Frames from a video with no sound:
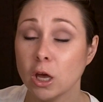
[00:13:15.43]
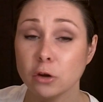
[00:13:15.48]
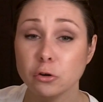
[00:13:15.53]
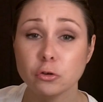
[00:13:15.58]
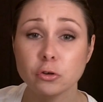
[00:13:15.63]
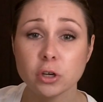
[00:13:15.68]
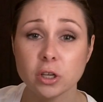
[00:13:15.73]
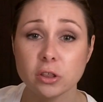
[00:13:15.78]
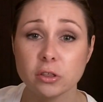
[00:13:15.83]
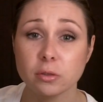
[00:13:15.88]

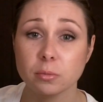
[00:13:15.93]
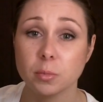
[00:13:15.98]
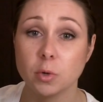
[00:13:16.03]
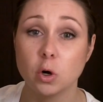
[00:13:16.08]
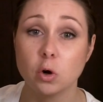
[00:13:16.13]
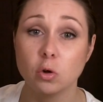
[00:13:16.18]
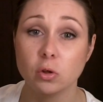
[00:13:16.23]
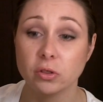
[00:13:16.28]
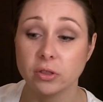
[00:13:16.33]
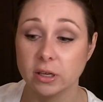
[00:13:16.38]
underneath the
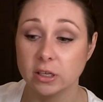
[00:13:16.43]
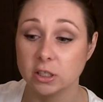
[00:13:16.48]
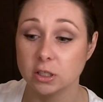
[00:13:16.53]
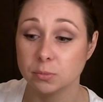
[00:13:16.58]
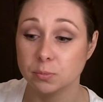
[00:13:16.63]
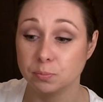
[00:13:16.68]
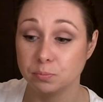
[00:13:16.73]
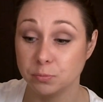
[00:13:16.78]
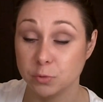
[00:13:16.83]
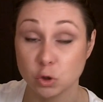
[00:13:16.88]
mole, and they
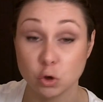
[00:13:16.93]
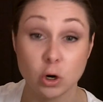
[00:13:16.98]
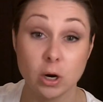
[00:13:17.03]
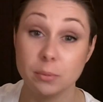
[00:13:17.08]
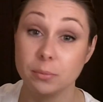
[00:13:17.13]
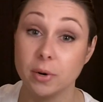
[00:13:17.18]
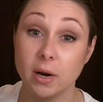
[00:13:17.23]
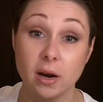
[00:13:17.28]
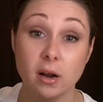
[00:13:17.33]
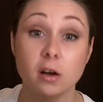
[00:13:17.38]
just
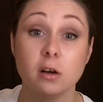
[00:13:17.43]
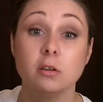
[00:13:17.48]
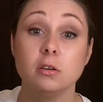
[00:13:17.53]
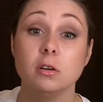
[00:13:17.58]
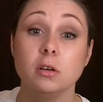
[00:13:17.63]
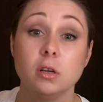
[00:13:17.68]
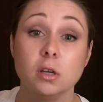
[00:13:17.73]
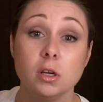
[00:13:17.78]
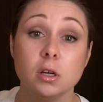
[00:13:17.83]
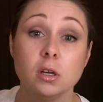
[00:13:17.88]
scrape it
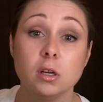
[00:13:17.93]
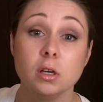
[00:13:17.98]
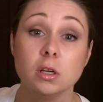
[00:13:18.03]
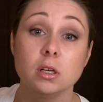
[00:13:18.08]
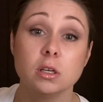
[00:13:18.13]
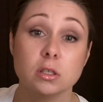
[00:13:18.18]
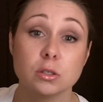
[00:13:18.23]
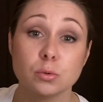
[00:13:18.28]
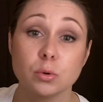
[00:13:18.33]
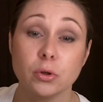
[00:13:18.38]
out
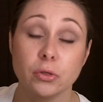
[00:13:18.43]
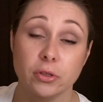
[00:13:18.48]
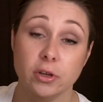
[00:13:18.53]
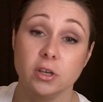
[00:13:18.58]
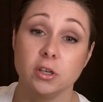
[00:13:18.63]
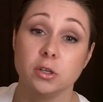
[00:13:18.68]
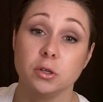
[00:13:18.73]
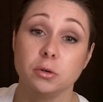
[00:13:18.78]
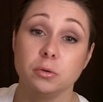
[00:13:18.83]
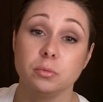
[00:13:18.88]
is what
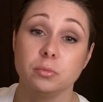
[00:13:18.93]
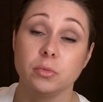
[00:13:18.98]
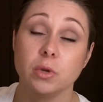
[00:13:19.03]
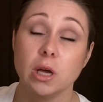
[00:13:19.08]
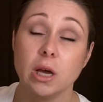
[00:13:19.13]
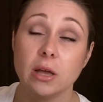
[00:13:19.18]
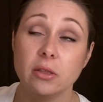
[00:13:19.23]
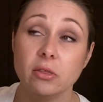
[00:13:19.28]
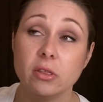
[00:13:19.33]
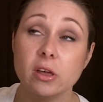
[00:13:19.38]
they do.
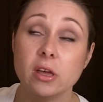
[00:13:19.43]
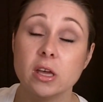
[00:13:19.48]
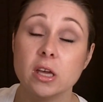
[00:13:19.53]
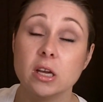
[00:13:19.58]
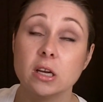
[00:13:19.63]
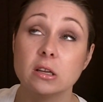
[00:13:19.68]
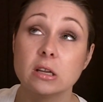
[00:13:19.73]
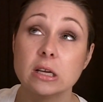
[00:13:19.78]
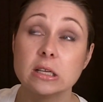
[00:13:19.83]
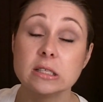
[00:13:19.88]
And
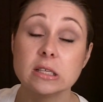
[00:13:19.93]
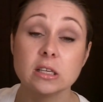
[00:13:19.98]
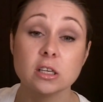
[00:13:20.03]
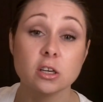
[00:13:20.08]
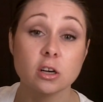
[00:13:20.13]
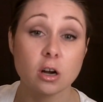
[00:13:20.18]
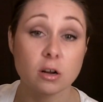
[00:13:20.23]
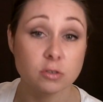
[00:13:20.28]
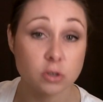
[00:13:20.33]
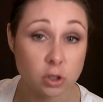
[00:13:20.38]
then they
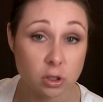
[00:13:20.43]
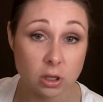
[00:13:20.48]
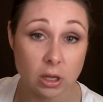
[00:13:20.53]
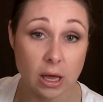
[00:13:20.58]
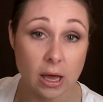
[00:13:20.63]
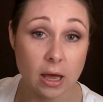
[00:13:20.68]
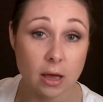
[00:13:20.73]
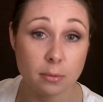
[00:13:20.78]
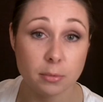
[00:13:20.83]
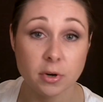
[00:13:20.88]
send it off to a
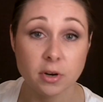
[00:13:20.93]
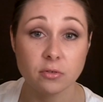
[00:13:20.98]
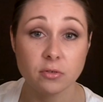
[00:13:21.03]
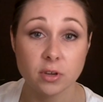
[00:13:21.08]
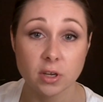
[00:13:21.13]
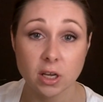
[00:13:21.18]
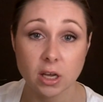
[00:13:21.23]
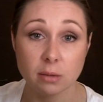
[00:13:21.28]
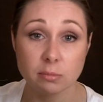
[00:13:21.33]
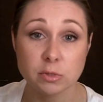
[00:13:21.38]
lab, and
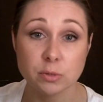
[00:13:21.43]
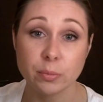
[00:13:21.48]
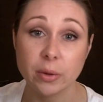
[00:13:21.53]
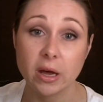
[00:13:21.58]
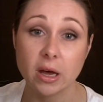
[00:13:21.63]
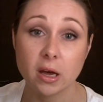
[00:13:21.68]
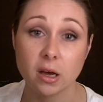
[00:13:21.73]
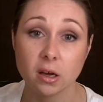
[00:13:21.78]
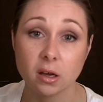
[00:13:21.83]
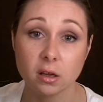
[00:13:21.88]
if it comes
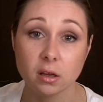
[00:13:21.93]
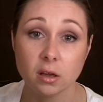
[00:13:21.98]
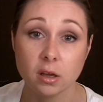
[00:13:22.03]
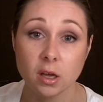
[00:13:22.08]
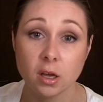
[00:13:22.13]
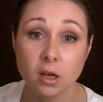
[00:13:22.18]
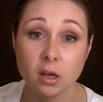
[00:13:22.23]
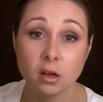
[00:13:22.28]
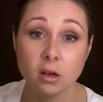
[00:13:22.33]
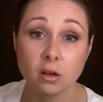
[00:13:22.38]
back
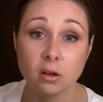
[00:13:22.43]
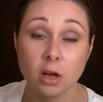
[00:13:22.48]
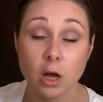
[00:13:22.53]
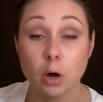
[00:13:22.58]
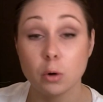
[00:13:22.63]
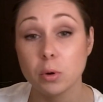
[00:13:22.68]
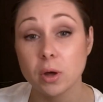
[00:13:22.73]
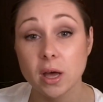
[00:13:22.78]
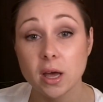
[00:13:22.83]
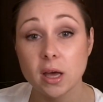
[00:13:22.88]

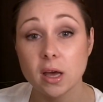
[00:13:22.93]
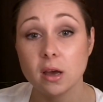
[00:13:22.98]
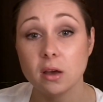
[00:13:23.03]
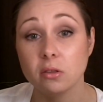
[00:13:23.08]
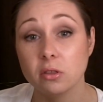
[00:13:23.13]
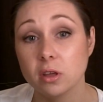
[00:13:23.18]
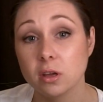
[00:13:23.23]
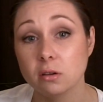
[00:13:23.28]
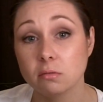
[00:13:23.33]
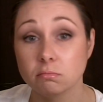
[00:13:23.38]

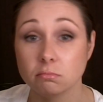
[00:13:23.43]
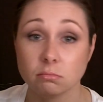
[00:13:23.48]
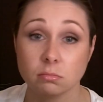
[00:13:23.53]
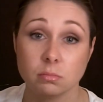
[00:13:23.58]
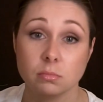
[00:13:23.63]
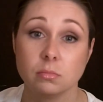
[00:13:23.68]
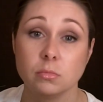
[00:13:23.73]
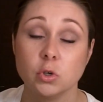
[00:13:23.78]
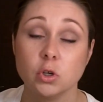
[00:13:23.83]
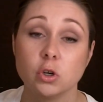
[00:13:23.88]
okay, then
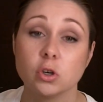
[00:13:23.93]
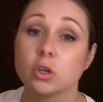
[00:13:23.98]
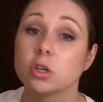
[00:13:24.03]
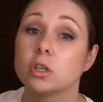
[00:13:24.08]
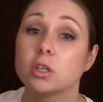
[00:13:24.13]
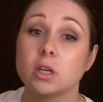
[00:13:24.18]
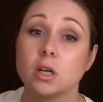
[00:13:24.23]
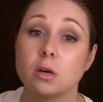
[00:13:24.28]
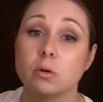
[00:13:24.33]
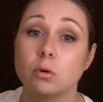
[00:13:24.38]
you're
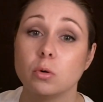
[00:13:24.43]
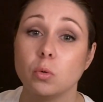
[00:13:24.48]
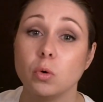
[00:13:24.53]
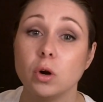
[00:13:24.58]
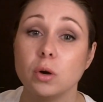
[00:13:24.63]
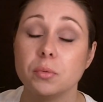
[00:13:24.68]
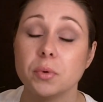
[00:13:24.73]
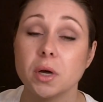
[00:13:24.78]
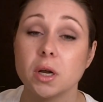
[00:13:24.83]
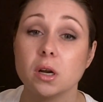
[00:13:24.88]
good to go. Don't
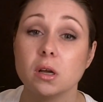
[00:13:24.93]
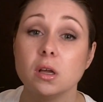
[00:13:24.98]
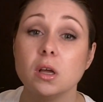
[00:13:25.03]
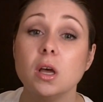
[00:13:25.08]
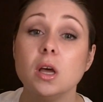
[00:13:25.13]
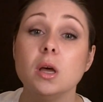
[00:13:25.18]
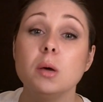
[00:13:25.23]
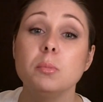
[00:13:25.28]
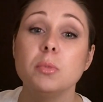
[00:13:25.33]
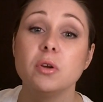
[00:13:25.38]
worry about it.
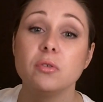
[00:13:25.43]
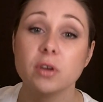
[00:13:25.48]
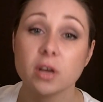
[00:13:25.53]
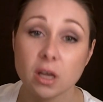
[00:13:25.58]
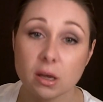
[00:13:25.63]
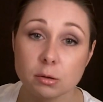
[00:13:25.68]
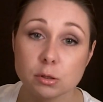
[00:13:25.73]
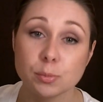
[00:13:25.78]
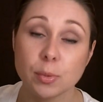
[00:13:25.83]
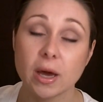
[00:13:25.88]
But if
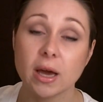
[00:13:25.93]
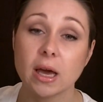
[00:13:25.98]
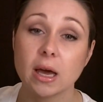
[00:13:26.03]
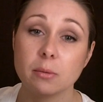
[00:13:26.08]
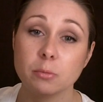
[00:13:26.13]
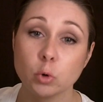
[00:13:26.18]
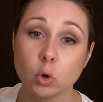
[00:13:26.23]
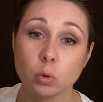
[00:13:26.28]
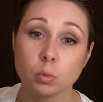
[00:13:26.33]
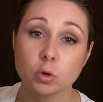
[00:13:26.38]
it comes back
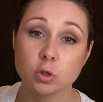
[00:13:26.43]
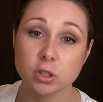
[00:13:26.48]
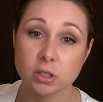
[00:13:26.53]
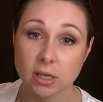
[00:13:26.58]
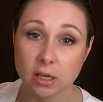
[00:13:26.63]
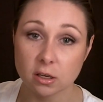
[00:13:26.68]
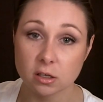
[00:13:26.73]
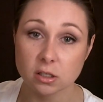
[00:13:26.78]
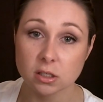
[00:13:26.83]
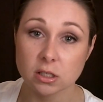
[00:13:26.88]
abnormal
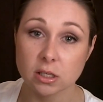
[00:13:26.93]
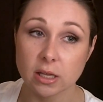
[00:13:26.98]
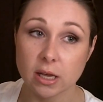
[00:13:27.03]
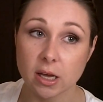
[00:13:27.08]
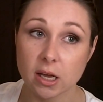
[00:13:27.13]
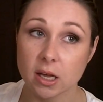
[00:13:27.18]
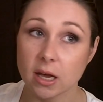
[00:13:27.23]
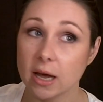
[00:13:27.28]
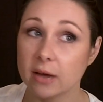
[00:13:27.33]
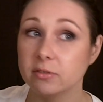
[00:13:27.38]
cells,
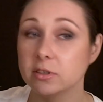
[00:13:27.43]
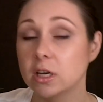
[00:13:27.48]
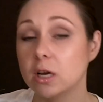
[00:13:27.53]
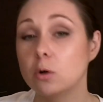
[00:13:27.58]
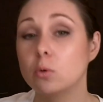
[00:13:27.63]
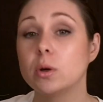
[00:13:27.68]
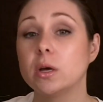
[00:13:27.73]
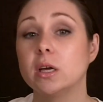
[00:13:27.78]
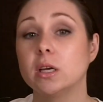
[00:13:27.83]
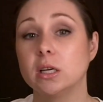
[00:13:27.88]
they have to
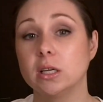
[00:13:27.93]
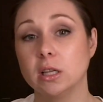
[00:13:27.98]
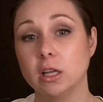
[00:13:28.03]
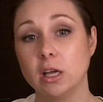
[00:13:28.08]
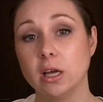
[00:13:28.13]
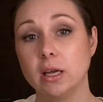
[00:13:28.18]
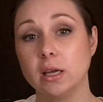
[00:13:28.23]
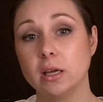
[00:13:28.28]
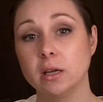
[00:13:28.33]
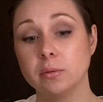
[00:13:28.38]
go in
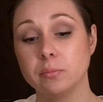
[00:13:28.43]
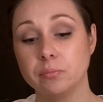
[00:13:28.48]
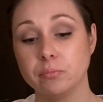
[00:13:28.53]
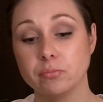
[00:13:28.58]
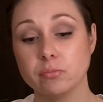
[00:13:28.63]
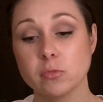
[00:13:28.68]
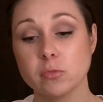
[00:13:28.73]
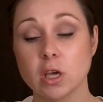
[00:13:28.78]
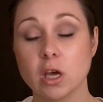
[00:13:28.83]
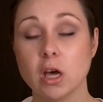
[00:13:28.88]
and like
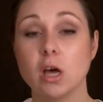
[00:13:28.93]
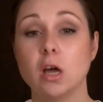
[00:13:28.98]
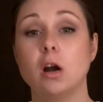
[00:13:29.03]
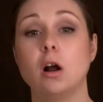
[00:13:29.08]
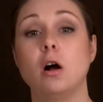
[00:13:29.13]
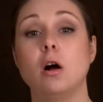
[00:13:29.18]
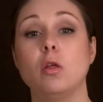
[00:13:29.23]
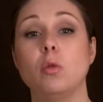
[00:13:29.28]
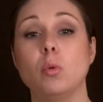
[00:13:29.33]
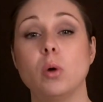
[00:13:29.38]

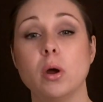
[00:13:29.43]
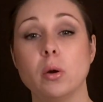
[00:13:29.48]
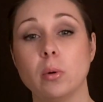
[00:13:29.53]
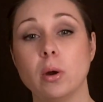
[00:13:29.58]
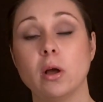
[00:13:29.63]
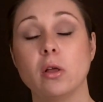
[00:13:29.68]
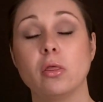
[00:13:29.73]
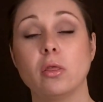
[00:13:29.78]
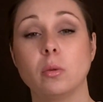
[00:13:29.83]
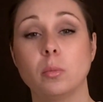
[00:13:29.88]
cut all the way
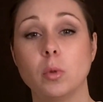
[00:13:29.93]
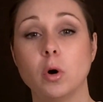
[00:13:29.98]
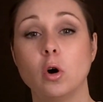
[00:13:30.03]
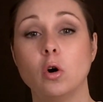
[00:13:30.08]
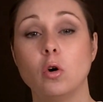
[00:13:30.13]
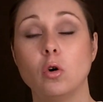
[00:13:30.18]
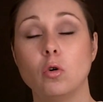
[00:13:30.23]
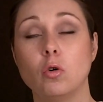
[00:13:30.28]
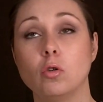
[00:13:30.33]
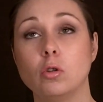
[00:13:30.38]
around the
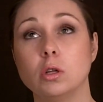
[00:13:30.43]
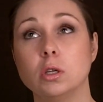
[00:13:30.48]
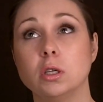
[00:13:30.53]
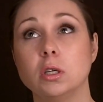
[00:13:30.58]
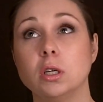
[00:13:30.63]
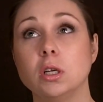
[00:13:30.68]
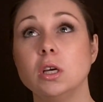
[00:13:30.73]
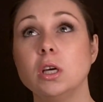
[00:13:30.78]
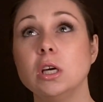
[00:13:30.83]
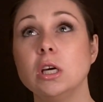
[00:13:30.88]
mole
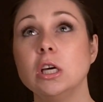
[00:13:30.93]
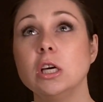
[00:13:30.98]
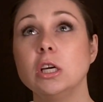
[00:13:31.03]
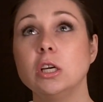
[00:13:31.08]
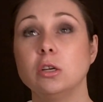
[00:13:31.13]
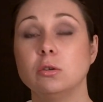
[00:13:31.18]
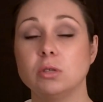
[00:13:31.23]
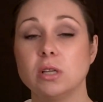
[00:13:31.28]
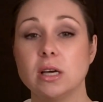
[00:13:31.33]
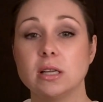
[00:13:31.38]
and
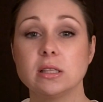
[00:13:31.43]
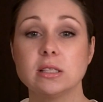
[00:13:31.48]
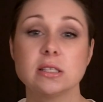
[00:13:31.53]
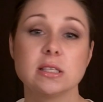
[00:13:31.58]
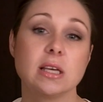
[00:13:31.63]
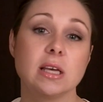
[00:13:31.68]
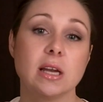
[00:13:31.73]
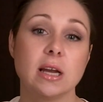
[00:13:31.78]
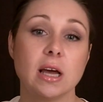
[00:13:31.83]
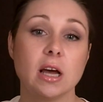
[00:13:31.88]
you know take the
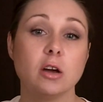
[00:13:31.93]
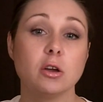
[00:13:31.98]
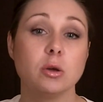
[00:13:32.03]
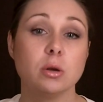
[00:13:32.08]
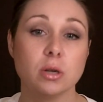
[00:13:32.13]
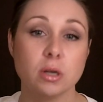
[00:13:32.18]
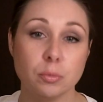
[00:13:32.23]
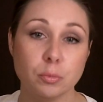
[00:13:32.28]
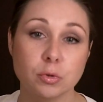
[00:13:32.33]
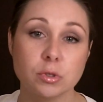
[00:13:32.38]
skin out.
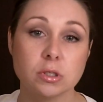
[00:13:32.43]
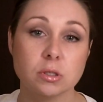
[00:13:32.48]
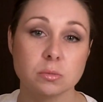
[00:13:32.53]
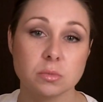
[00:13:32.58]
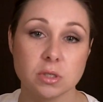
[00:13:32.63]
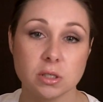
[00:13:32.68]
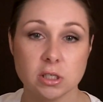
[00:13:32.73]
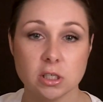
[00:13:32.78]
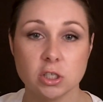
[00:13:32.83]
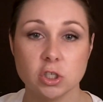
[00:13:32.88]
You end up with
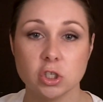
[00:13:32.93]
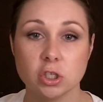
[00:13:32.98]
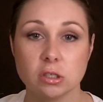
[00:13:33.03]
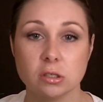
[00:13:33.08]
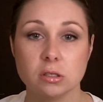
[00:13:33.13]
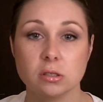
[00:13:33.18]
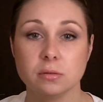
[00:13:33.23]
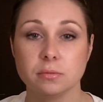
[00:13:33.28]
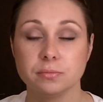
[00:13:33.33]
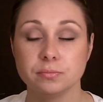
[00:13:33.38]
some
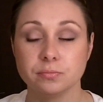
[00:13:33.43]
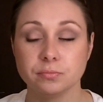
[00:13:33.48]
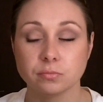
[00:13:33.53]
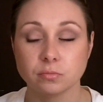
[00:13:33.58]
stitches.